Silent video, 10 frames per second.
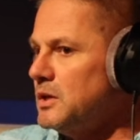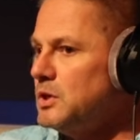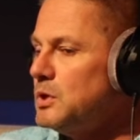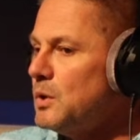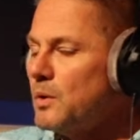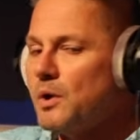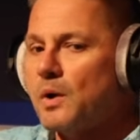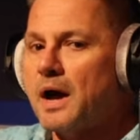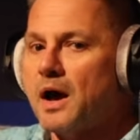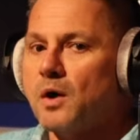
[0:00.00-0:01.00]
you don't know
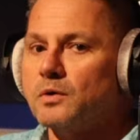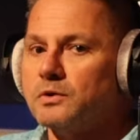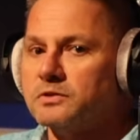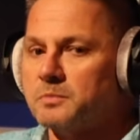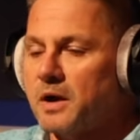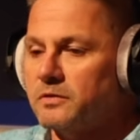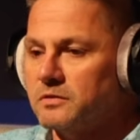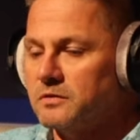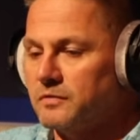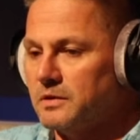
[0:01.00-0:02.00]
how your spouse
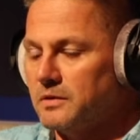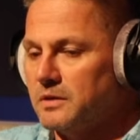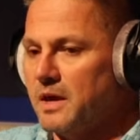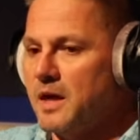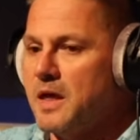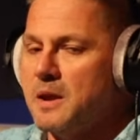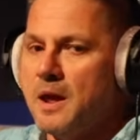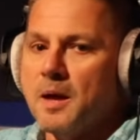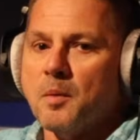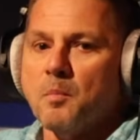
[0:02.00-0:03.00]
is feeling. And
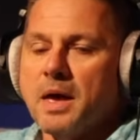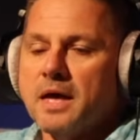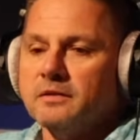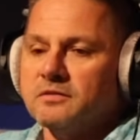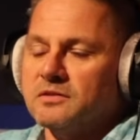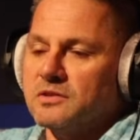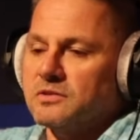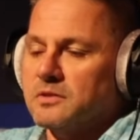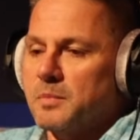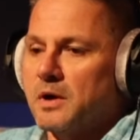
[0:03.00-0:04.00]
men, since
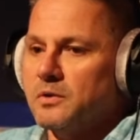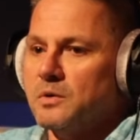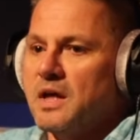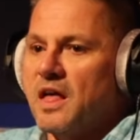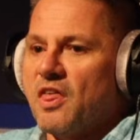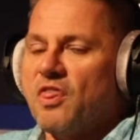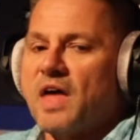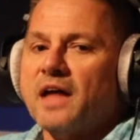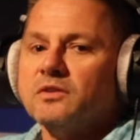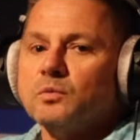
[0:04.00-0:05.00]
this is about you,
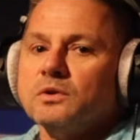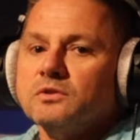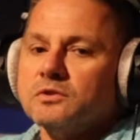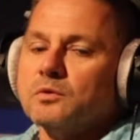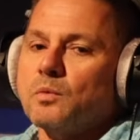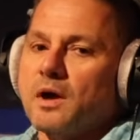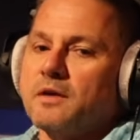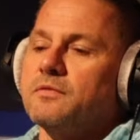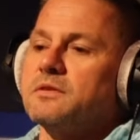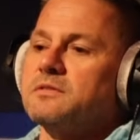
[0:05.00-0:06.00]
that's what your
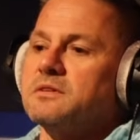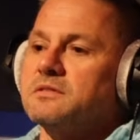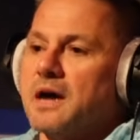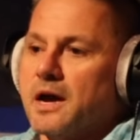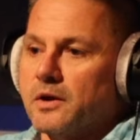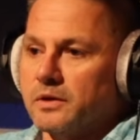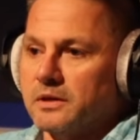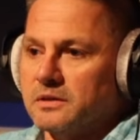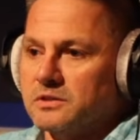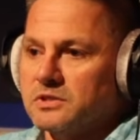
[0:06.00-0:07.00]
wife is
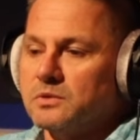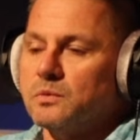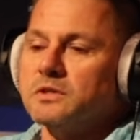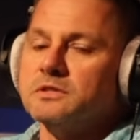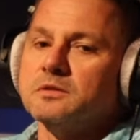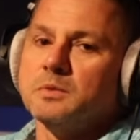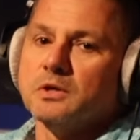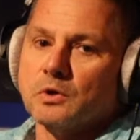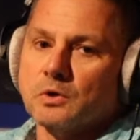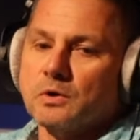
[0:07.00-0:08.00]
desiring. She wants to
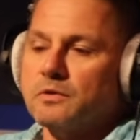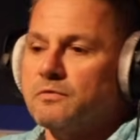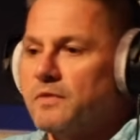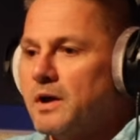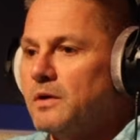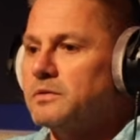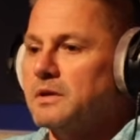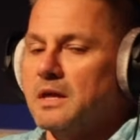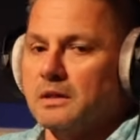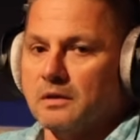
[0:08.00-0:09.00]
be heard, felt,
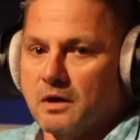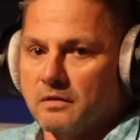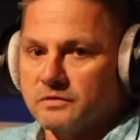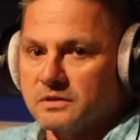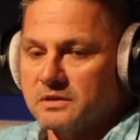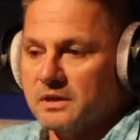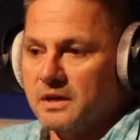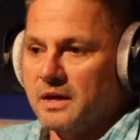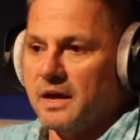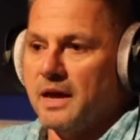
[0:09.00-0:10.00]
and loved.
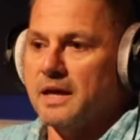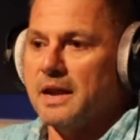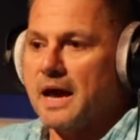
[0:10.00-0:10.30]
And